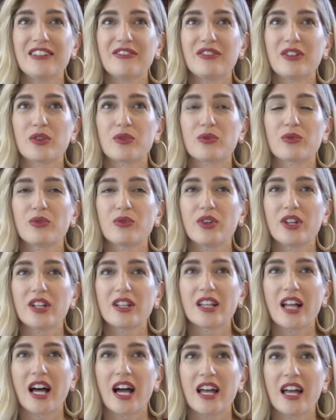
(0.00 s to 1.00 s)
even
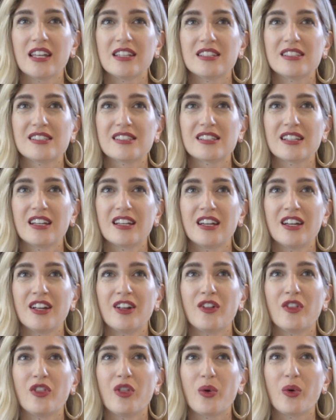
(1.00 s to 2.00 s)
realize
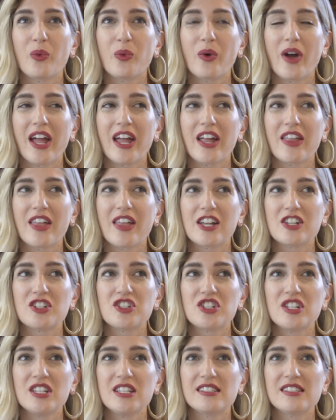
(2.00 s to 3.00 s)
the way that
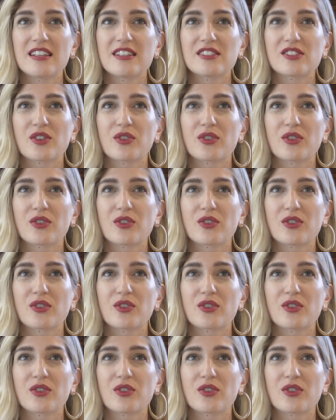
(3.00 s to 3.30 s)
Jesus